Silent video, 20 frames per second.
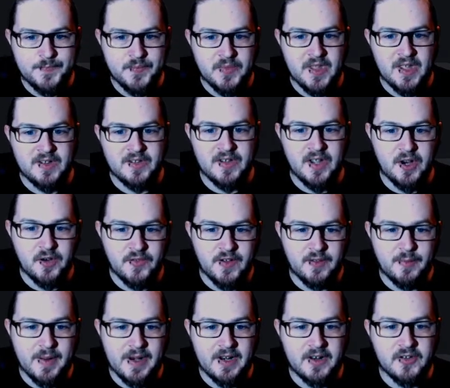Sekrovic
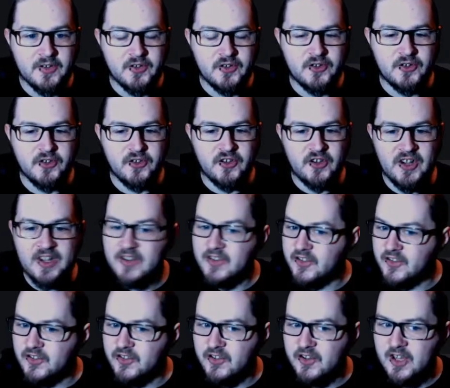managed
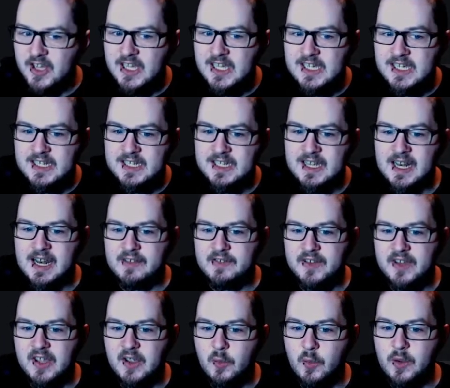6,
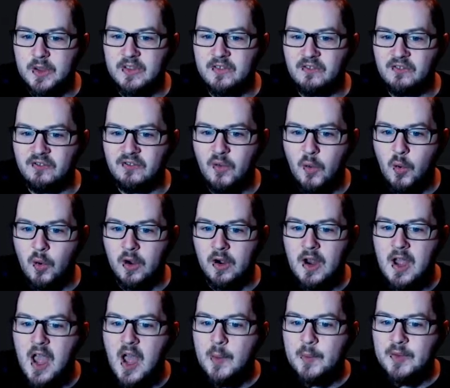Televsky with 4.
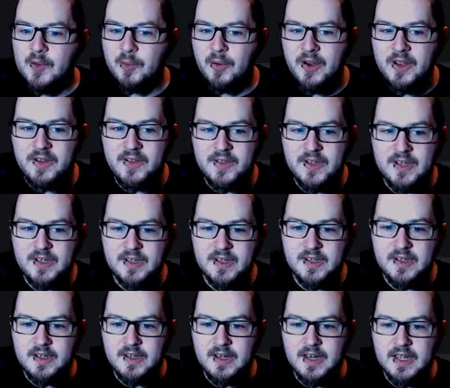I'm surprised that
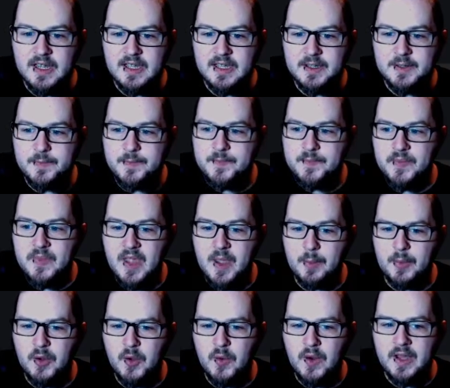like
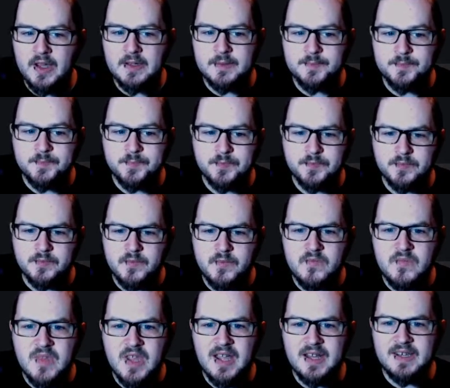Abdullah
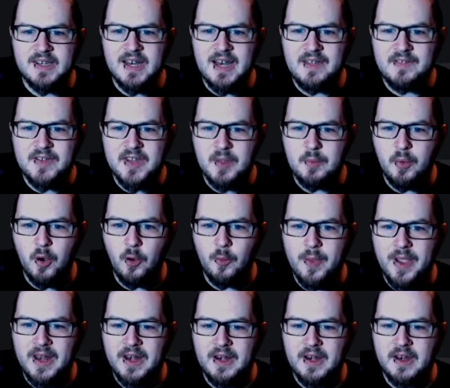and Televsky both
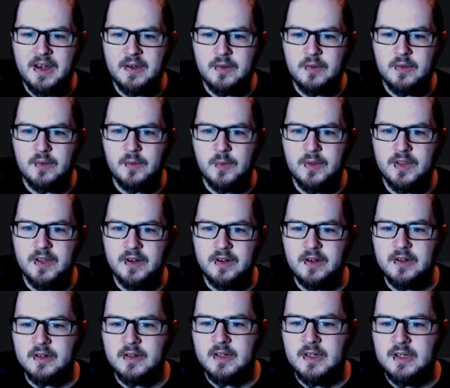made it in with
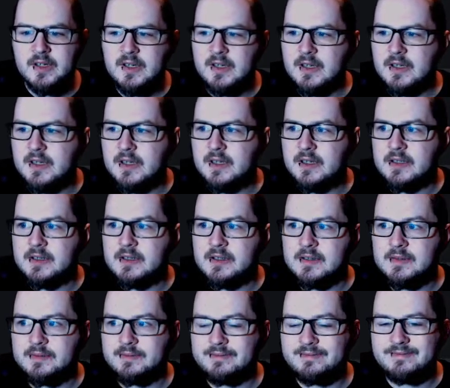their
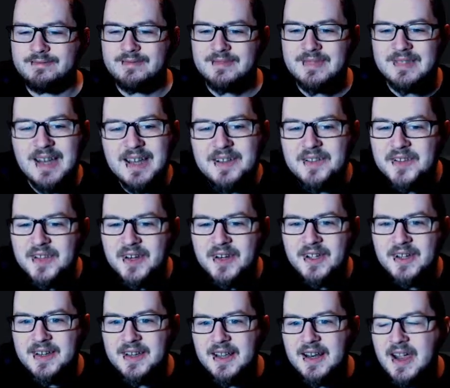less than
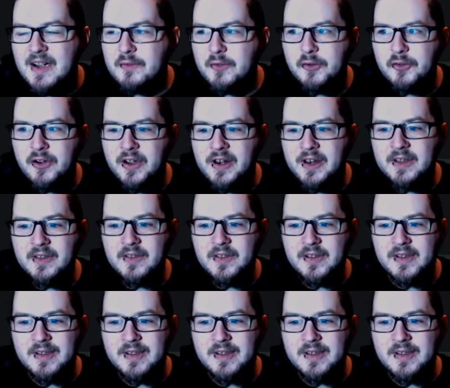ideal average ratings.